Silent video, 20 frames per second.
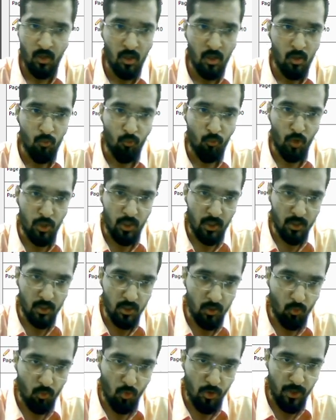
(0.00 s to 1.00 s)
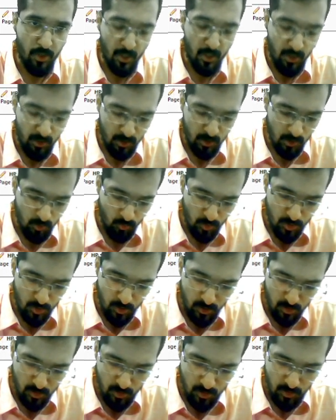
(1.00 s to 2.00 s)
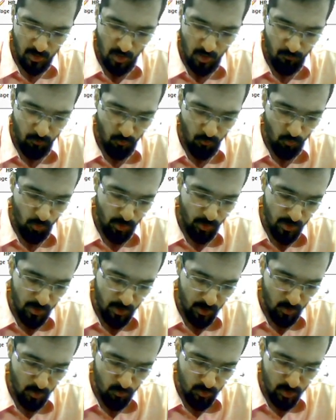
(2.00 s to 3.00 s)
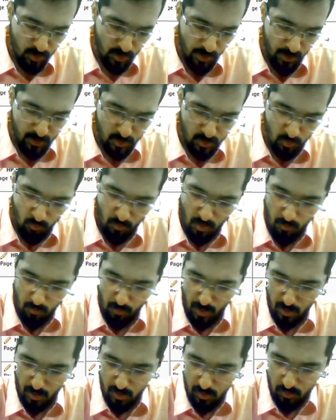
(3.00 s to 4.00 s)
What are the quadratic equations? Graph of quadratic equation x square minus